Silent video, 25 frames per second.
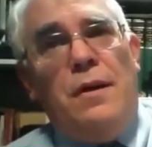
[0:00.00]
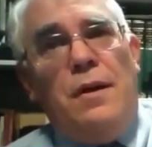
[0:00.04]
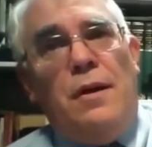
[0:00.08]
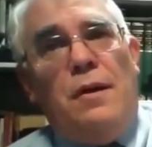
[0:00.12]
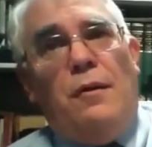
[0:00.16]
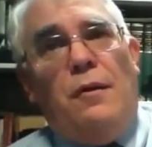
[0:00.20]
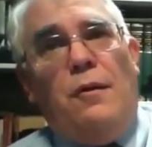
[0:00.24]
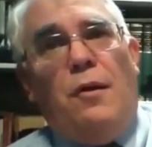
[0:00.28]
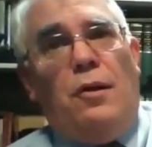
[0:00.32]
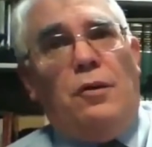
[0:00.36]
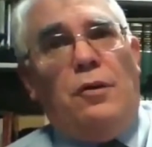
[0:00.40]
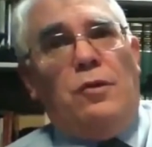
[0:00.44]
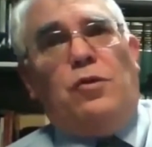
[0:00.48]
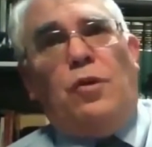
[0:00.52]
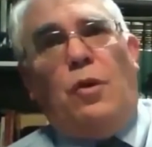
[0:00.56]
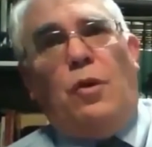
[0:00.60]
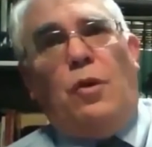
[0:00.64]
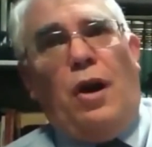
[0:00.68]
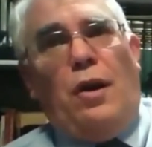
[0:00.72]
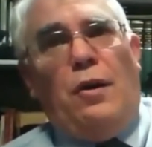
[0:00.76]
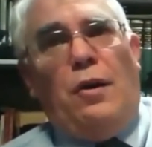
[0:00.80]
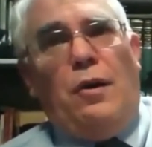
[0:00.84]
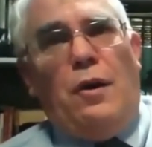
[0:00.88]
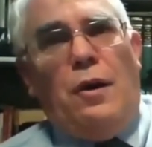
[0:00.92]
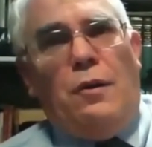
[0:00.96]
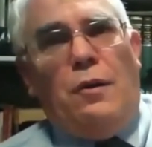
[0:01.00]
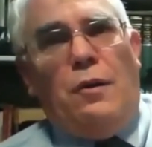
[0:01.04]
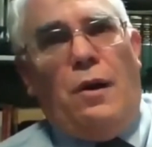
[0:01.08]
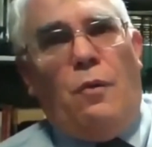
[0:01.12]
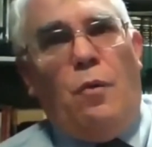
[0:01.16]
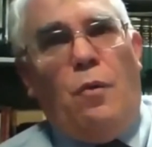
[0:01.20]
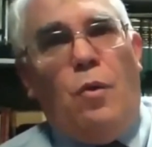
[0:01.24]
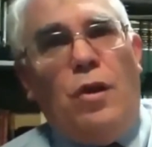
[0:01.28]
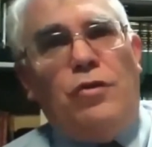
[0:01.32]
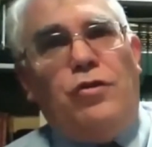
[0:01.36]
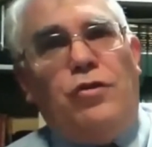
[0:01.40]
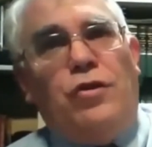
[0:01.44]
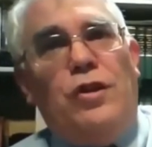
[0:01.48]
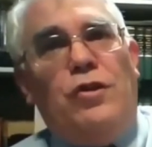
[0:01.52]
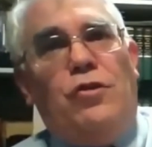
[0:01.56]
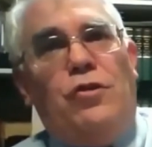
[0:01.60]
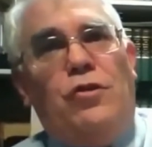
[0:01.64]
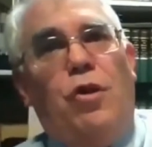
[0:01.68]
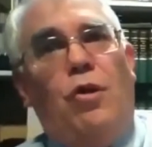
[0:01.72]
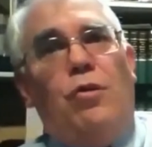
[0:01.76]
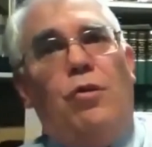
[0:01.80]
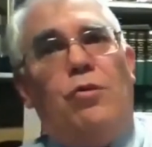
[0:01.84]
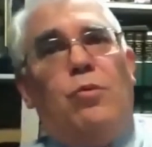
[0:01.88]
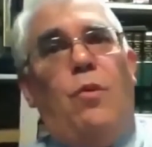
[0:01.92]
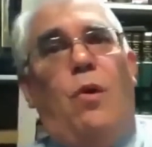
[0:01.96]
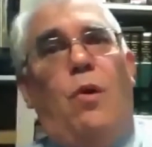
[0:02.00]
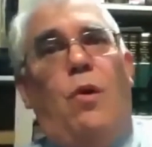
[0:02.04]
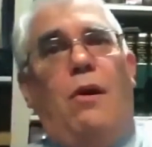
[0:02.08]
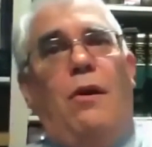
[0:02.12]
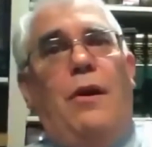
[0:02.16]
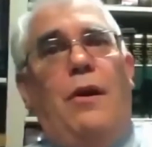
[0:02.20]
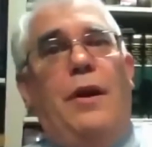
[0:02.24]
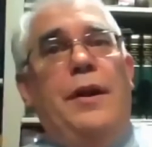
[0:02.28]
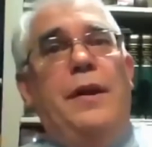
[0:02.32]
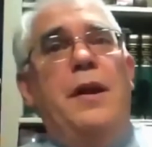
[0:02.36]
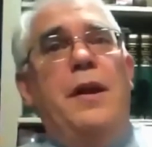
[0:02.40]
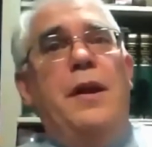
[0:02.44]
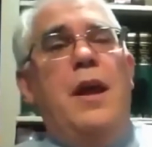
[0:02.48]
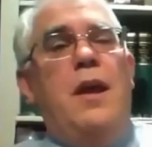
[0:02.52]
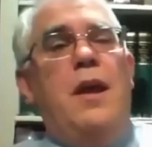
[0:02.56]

Wilson told Warren